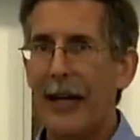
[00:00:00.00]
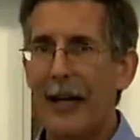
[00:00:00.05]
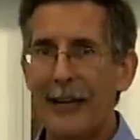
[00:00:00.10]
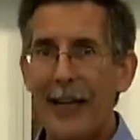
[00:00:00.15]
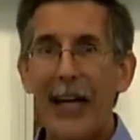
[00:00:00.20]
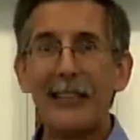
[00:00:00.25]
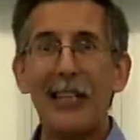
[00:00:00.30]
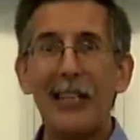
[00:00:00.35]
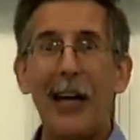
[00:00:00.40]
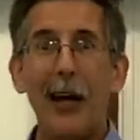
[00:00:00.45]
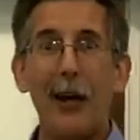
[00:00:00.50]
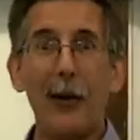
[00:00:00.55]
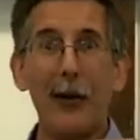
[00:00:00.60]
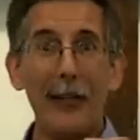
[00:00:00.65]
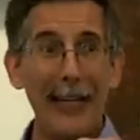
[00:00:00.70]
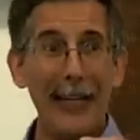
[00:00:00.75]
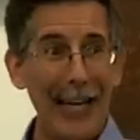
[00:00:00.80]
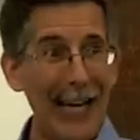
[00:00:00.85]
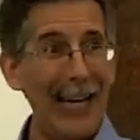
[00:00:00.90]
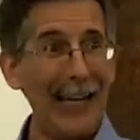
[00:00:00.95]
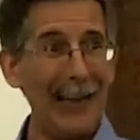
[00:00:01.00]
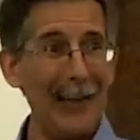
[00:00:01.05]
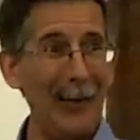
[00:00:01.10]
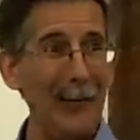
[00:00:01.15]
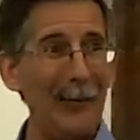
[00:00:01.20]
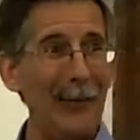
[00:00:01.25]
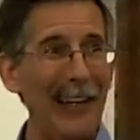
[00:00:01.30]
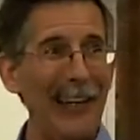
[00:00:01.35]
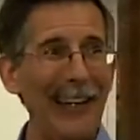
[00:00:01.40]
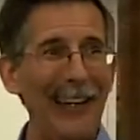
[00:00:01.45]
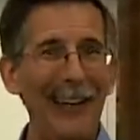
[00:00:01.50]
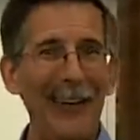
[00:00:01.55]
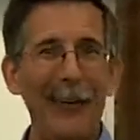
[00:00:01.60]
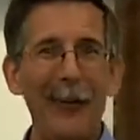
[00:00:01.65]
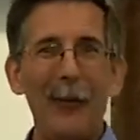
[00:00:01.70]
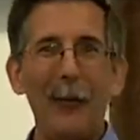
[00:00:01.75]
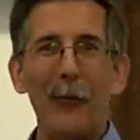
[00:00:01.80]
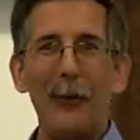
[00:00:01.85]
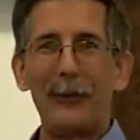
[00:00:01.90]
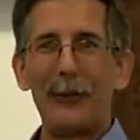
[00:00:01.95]
And that's how Caleb
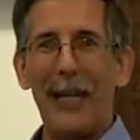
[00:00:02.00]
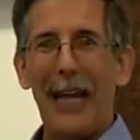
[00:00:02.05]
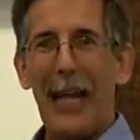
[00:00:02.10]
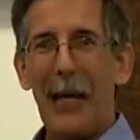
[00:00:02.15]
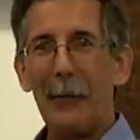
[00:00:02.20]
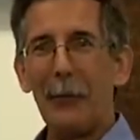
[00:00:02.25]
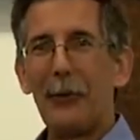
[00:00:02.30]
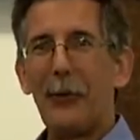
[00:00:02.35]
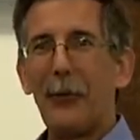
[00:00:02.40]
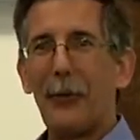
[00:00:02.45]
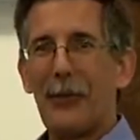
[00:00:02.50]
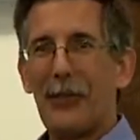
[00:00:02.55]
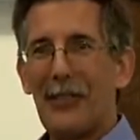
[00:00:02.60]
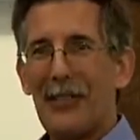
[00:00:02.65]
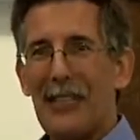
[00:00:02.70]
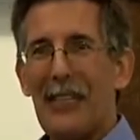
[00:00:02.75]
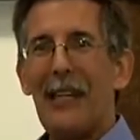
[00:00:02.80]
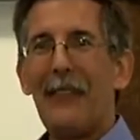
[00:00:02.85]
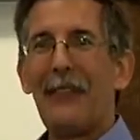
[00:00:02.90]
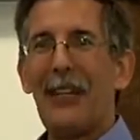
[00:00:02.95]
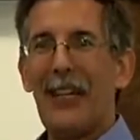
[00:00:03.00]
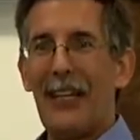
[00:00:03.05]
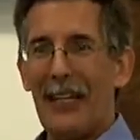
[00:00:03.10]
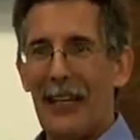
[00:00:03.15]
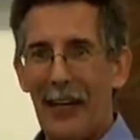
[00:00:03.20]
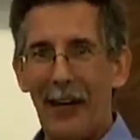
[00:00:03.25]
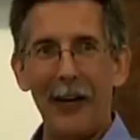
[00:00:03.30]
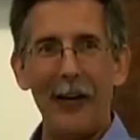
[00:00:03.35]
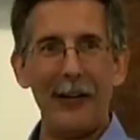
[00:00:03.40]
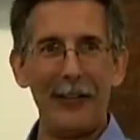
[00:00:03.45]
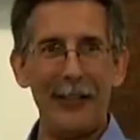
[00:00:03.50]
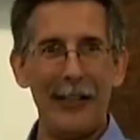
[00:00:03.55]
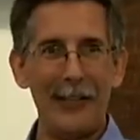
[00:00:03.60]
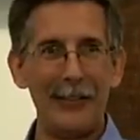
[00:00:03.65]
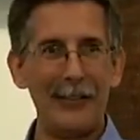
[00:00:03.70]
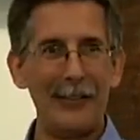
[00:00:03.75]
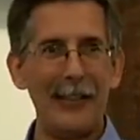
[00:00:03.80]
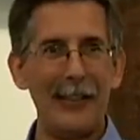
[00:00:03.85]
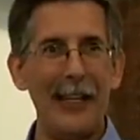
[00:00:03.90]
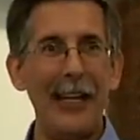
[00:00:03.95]
was able to receive the
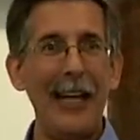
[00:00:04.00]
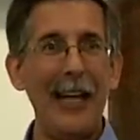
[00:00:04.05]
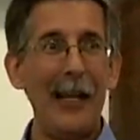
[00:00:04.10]
inheritance